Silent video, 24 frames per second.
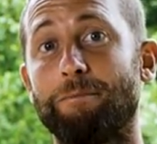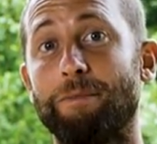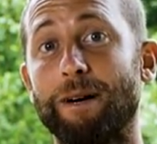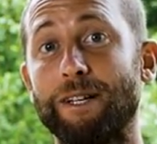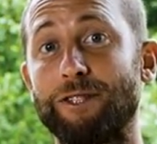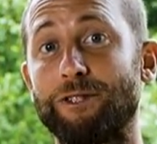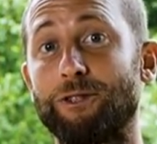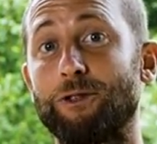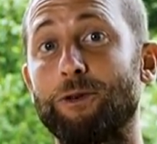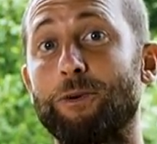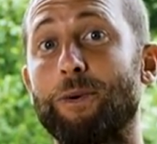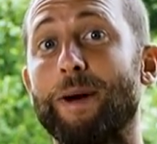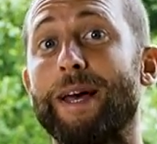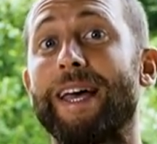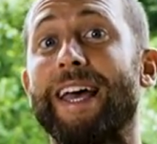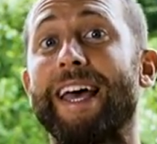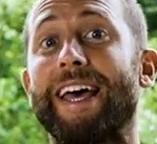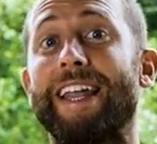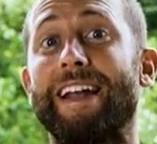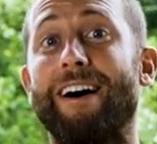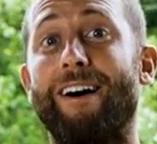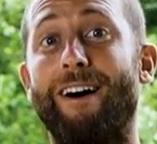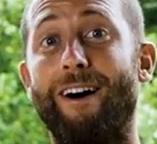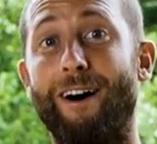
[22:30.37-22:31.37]
but doing
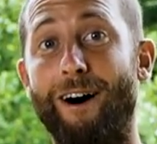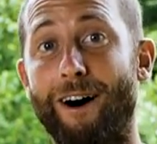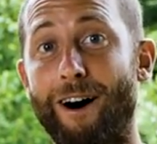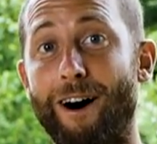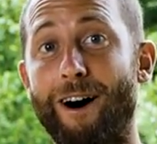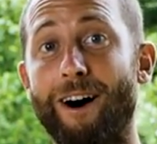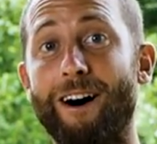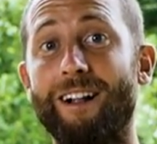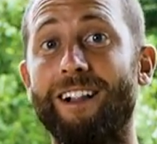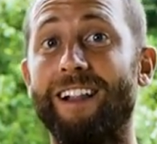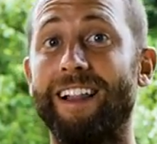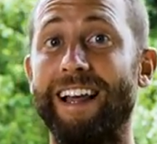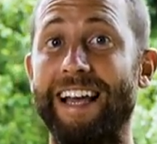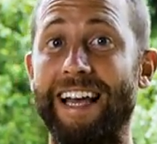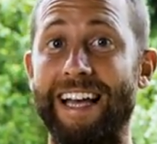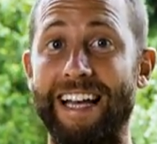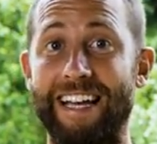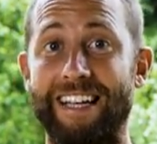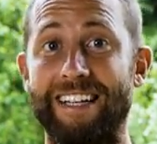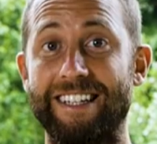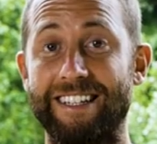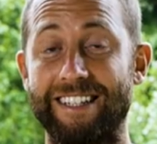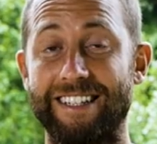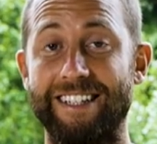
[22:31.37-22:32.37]
it all
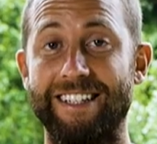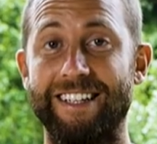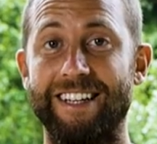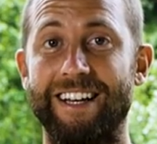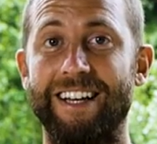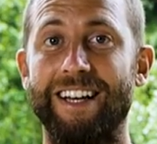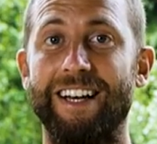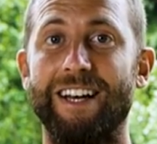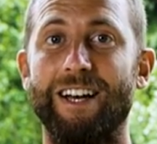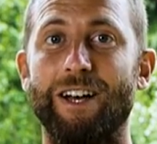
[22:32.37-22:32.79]
is.